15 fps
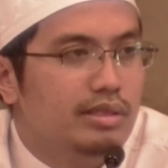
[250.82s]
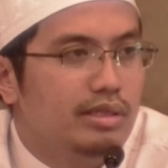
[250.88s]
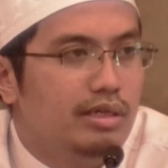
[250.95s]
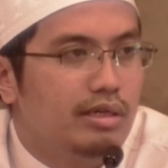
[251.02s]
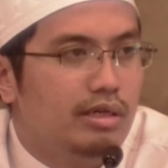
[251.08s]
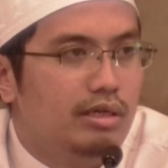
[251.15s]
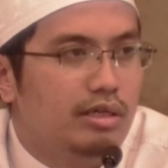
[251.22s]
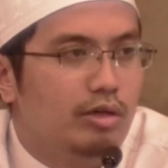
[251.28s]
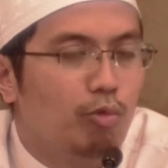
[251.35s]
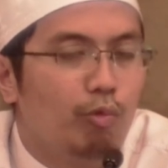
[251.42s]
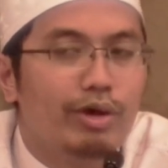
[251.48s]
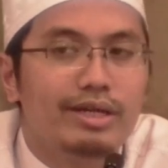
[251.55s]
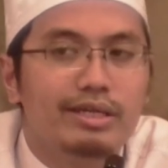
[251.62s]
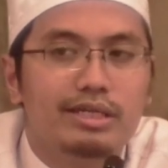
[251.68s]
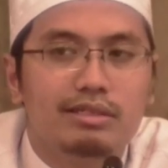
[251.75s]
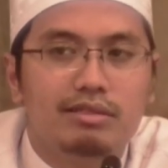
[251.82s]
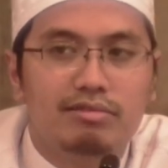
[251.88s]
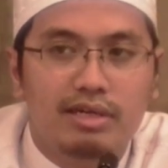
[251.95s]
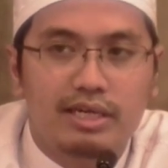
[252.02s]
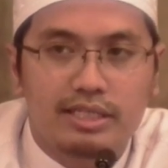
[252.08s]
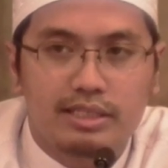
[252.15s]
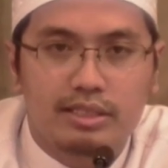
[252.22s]
uh, when they
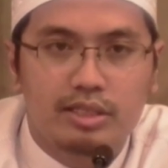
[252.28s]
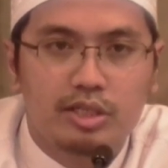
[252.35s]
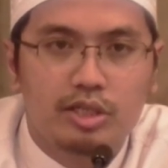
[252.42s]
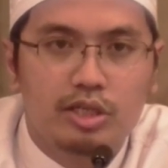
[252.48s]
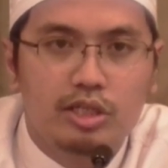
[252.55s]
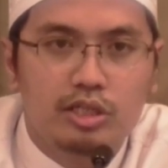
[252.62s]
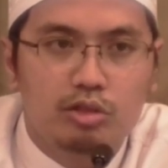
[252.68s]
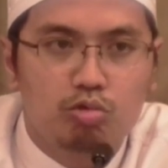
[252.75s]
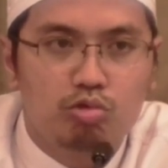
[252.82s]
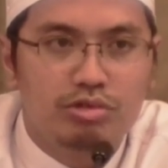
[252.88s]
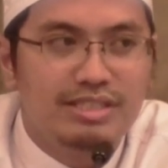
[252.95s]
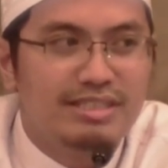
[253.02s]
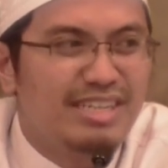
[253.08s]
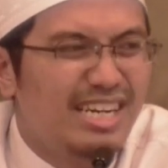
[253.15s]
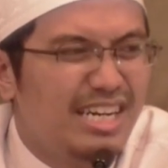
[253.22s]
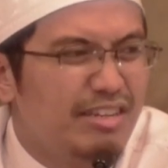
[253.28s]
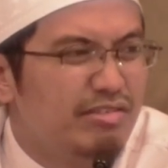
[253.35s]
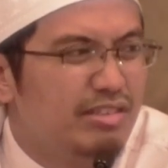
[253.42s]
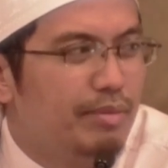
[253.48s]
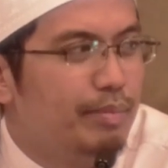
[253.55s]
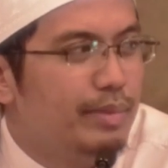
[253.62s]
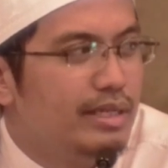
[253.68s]
try to derive
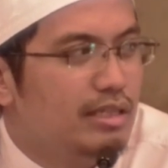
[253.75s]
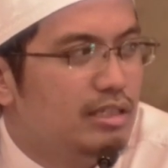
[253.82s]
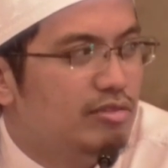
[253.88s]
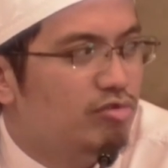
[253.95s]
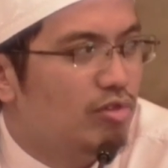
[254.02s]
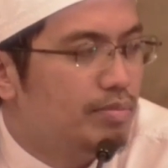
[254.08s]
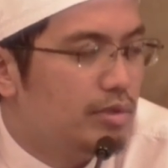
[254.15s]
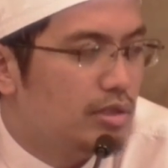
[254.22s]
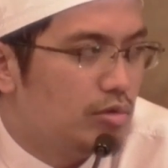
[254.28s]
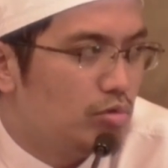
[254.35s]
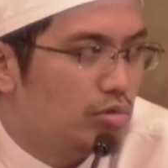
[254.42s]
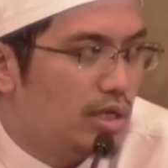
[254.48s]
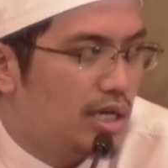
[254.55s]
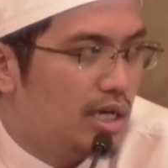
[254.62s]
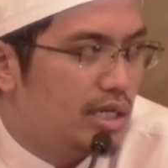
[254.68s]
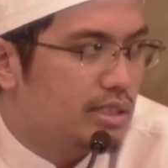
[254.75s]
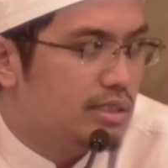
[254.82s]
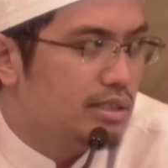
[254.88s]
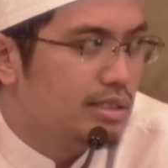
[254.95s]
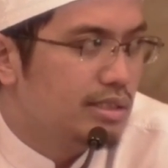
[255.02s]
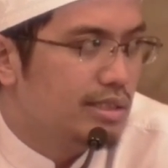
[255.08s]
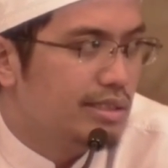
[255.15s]
the meanings from the Quran,
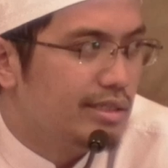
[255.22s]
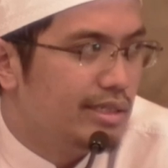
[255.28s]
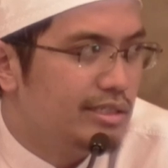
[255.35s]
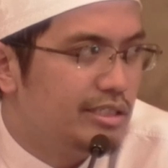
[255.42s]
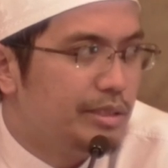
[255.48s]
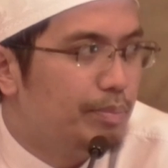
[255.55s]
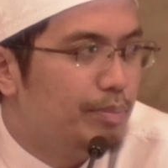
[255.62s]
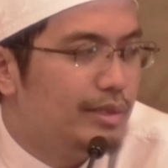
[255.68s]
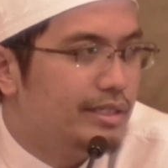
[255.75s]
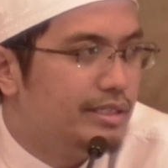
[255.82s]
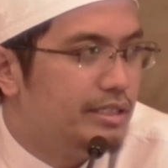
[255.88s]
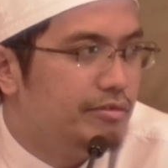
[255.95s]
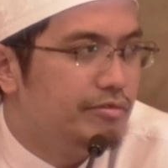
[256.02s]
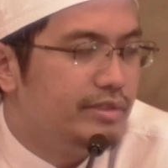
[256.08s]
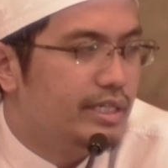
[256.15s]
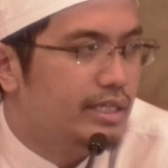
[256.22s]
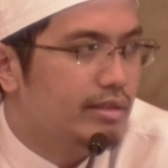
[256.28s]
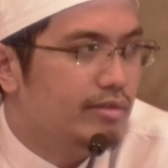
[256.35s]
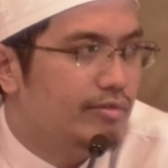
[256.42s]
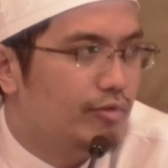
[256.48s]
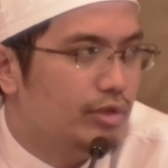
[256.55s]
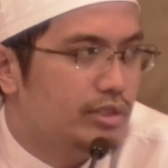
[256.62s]
they simply deviate.
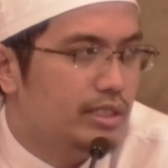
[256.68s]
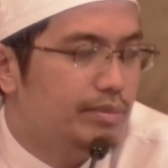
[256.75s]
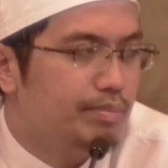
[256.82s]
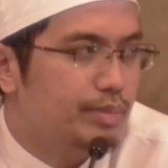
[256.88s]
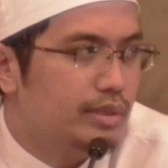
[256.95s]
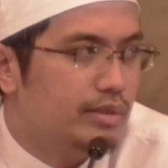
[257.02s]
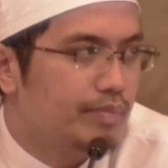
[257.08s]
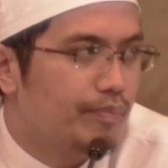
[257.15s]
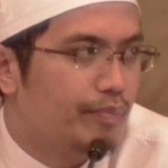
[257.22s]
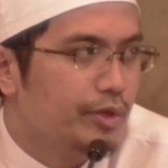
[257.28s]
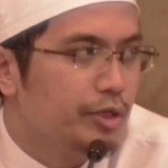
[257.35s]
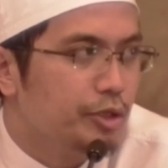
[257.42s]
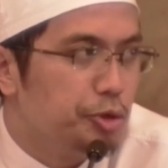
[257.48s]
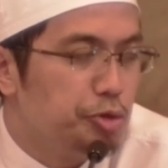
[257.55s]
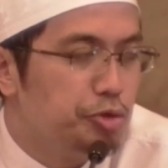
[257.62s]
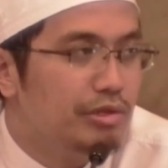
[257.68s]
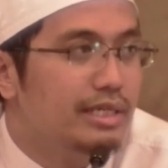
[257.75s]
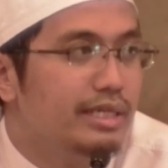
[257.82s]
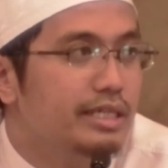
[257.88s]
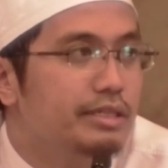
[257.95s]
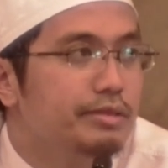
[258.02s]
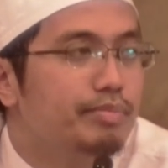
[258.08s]
For example, usually
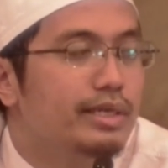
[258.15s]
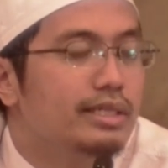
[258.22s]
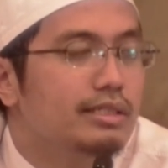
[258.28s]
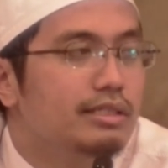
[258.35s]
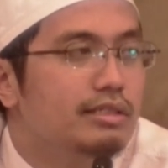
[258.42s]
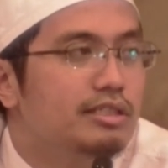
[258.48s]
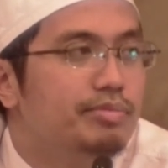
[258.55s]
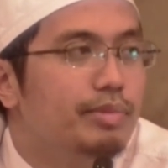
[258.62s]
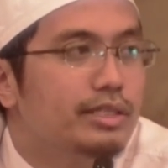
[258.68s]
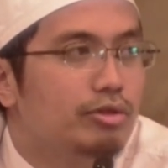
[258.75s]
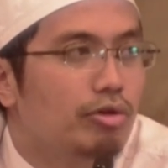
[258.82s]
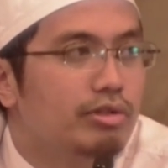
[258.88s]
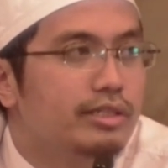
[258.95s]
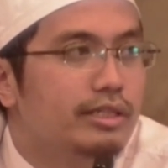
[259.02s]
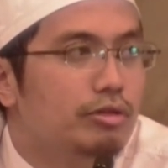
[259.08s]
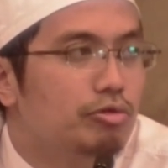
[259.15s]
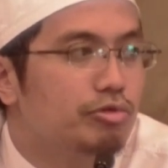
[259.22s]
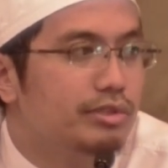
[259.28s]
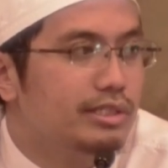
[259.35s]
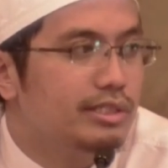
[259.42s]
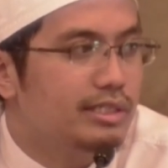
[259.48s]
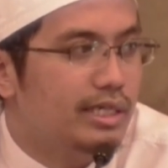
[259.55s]
it is based, it is based on their own
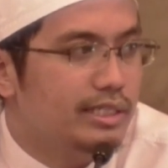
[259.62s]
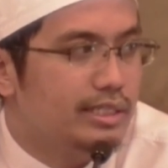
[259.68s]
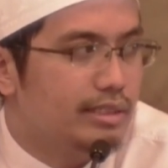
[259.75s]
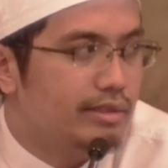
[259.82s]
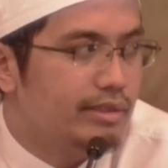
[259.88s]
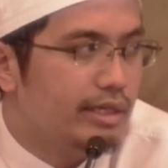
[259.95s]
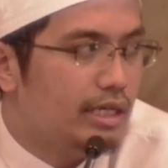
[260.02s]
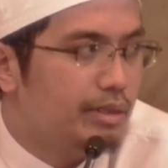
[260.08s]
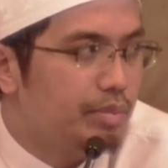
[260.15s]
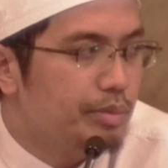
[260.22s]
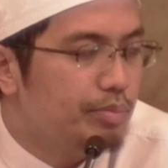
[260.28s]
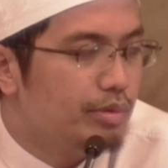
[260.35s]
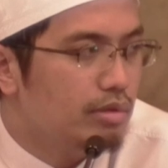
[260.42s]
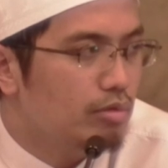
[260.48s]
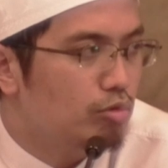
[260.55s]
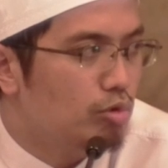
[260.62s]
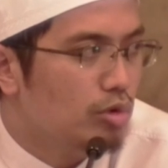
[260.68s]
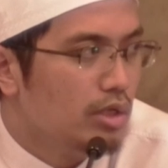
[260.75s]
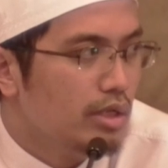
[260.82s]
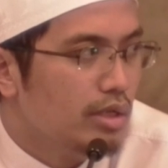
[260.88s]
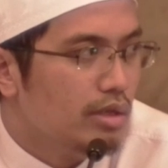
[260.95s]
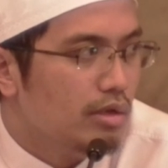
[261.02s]
desire. There are people who,
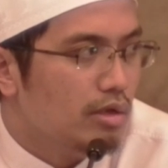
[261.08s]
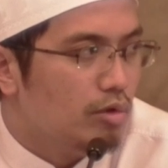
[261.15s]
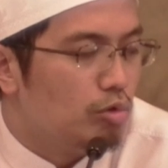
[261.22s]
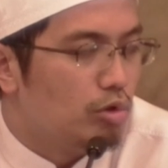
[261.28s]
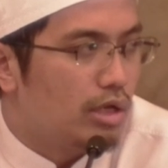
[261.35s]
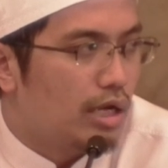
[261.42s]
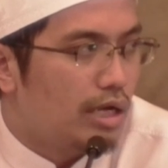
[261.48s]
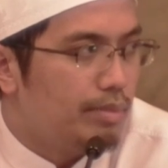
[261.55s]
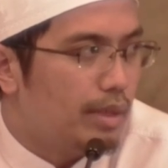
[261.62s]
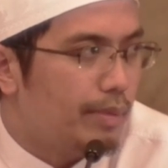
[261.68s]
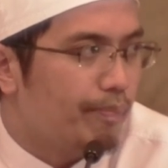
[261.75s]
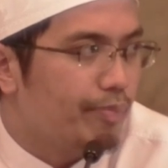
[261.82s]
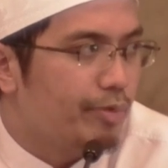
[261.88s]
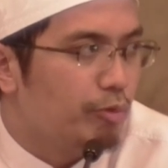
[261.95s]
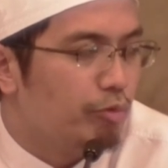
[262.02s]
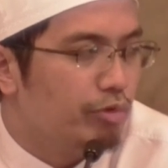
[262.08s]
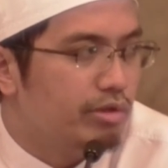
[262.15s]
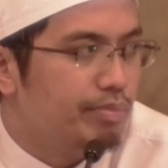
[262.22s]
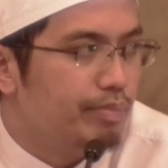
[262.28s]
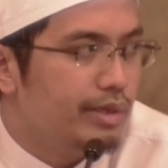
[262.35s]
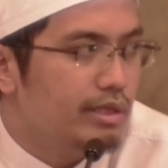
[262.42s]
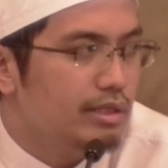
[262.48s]
who come up with
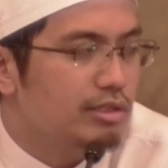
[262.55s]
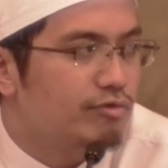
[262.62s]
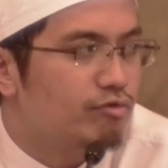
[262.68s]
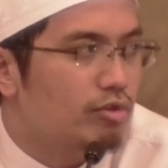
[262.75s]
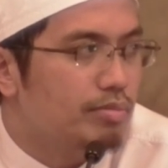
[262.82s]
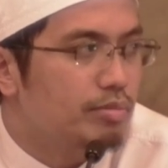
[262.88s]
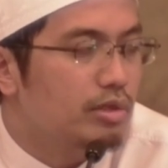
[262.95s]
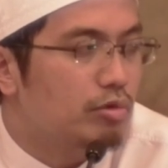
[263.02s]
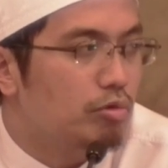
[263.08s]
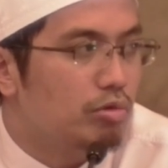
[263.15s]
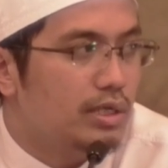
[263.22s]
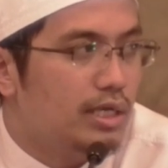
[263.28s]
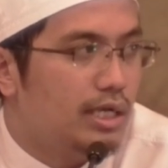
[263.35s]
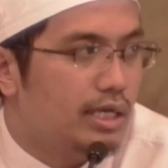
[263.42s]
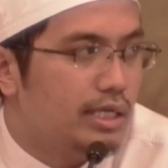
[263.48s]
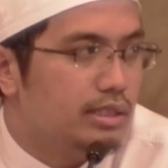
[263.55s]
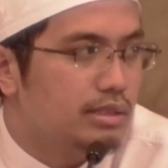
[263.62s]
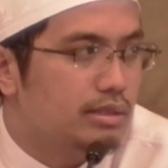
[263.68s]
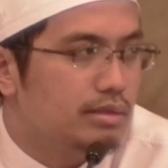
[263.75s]
meanings from the Quran